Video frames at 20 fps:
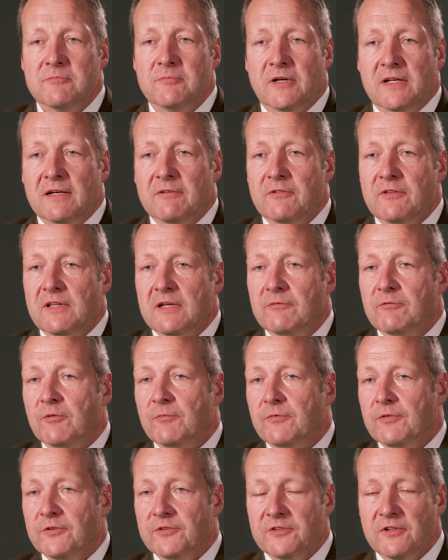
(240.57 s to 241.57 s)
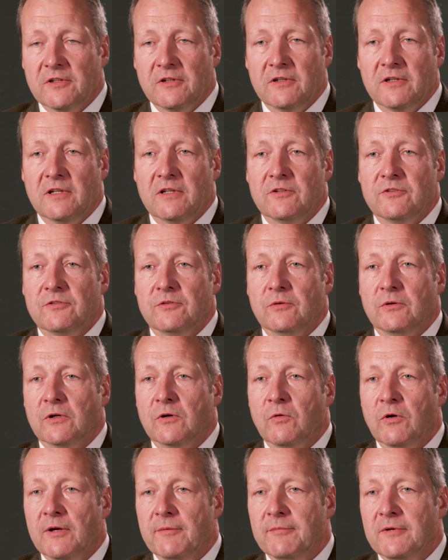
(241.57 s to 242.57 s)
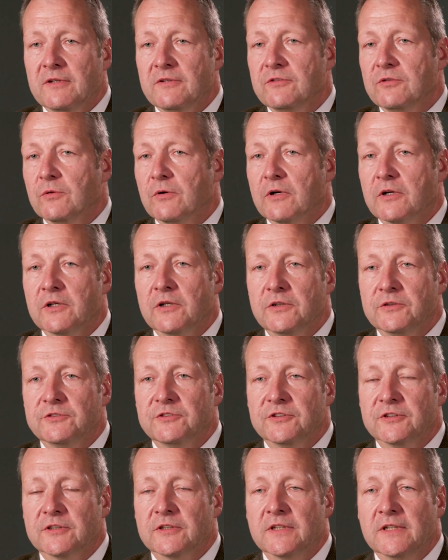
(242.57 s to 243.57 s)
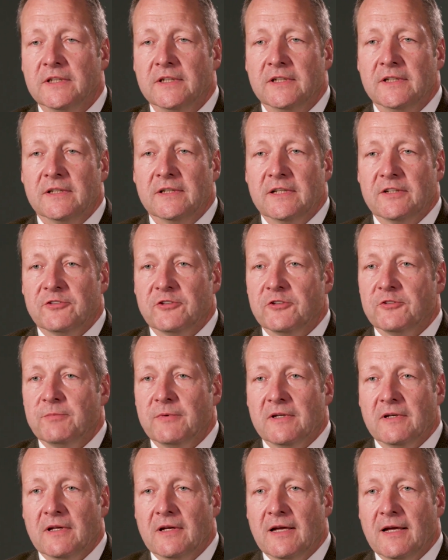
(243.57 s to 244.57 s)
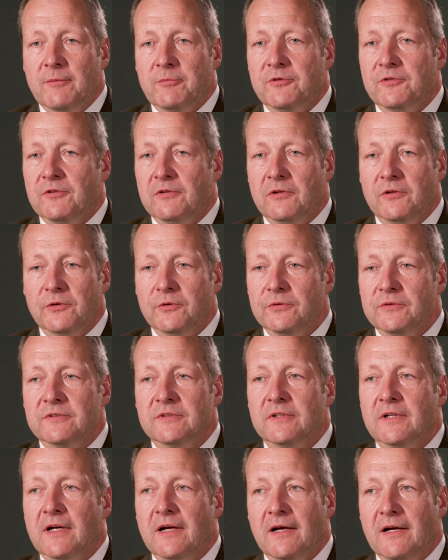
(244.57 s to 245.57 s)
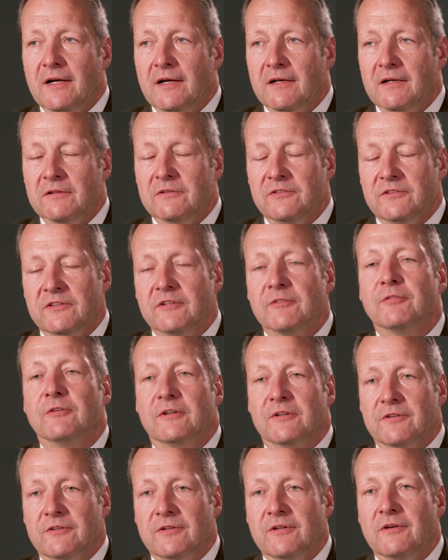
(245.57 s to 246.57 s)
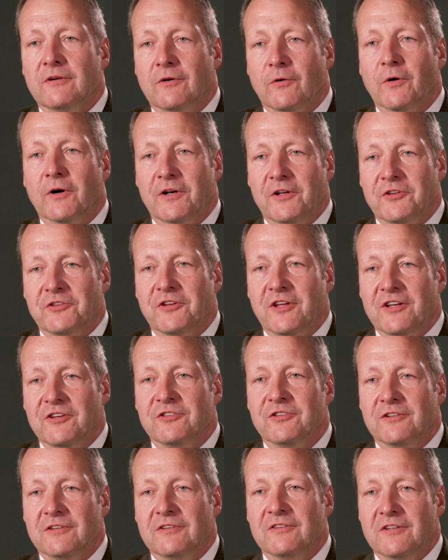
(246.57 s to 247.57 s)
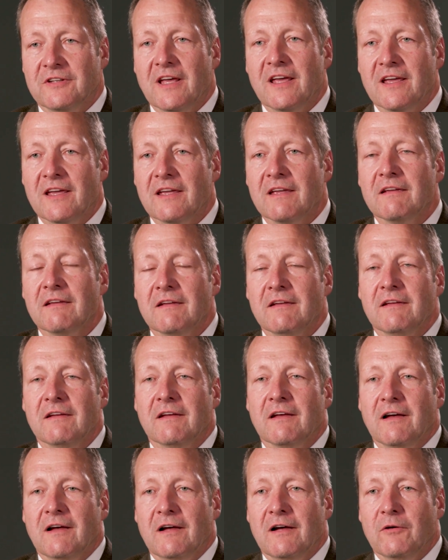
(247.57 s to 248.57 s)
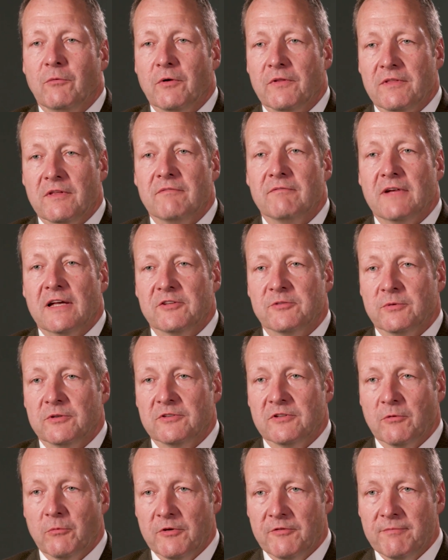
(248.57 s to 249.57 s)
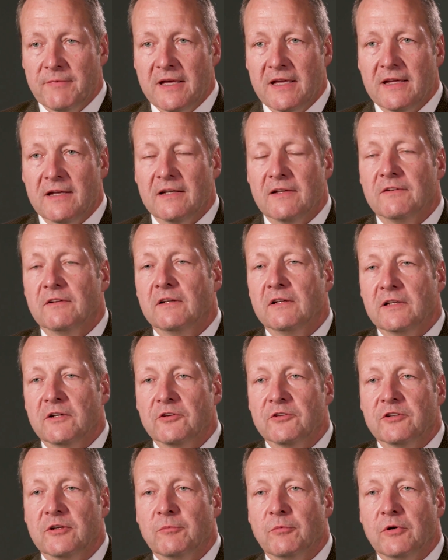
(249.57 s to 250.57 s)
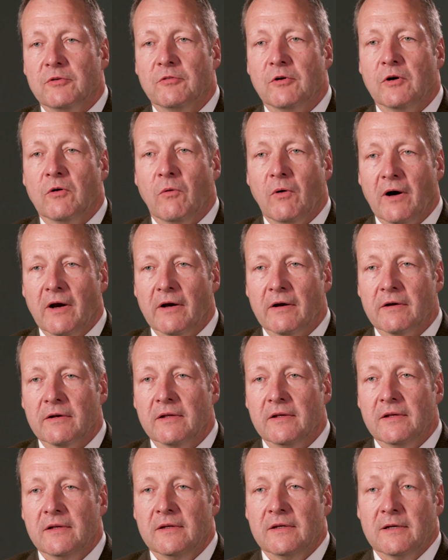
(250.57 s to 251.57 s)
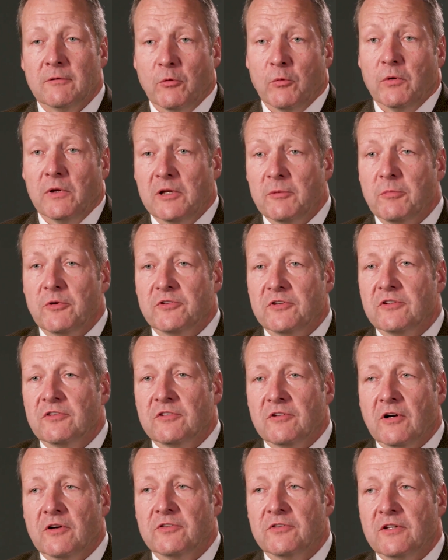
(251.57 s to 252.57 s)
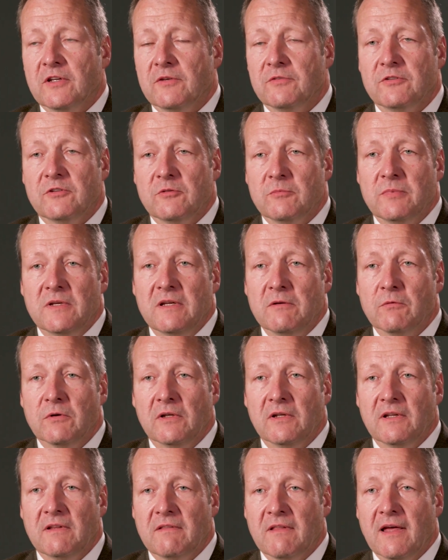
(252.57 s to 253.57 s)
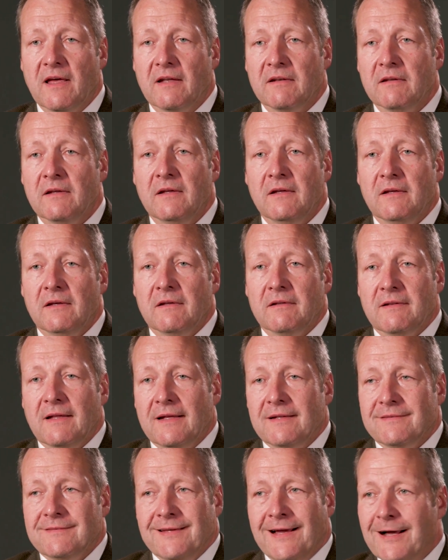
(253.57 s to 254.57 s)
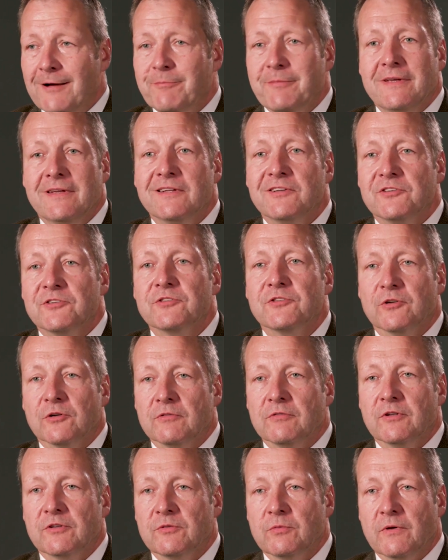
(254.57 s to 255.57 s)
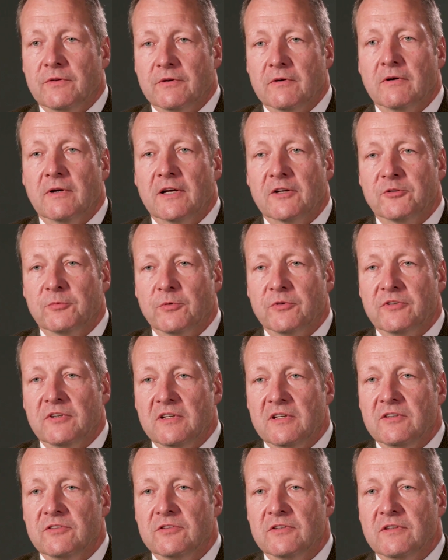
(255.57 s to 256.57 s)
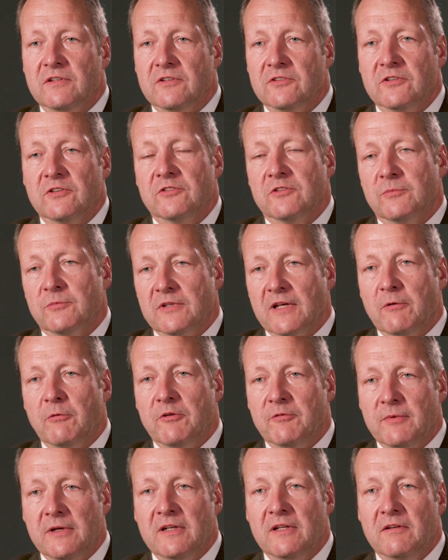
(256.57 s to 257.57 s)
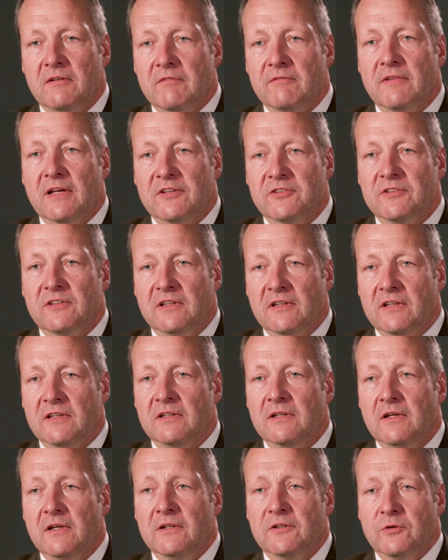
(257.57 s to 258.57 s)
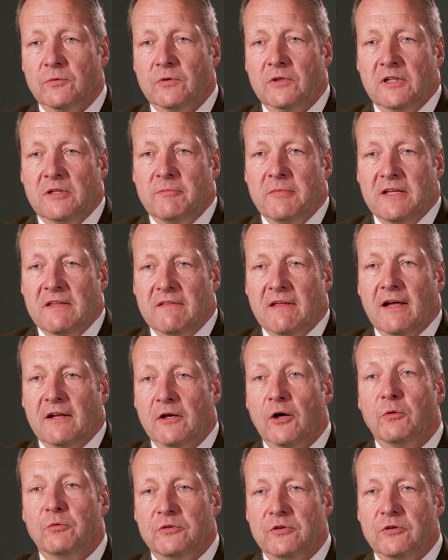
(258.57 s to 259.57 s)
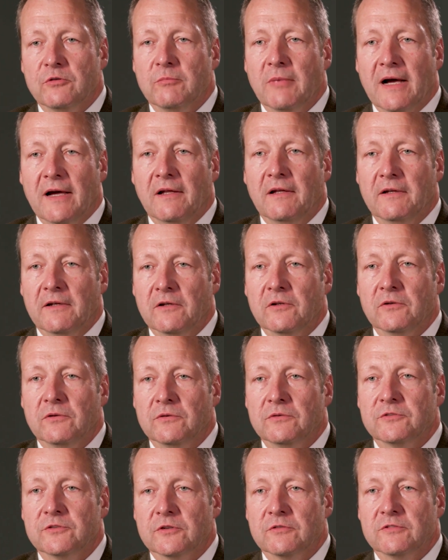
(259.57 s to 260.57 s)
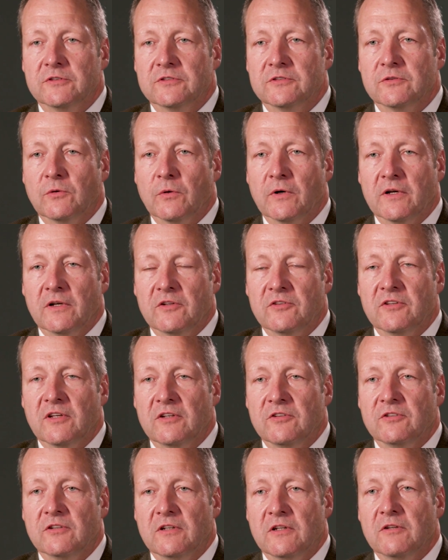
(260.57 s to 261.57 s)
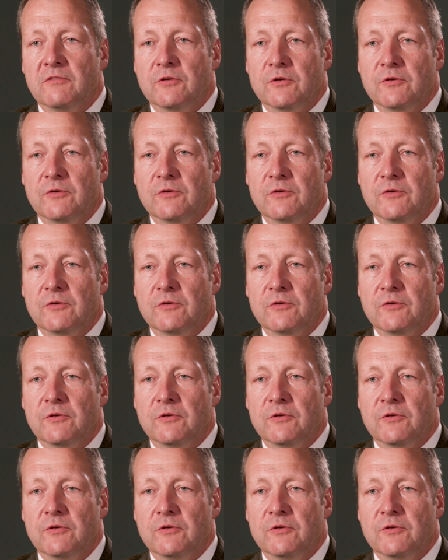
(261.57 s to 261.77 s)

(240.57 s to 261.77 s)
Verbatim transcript: but everything from facilities to equipment to our culture, it's just been an absolute uh, different organization today uh, with the investments that we've made and the leadership we've acquired. And we're really positioning ourselves to be really that, that top end service with our expertise and the systems that we've been in investing in to really be that go to bioanalytical service organization in the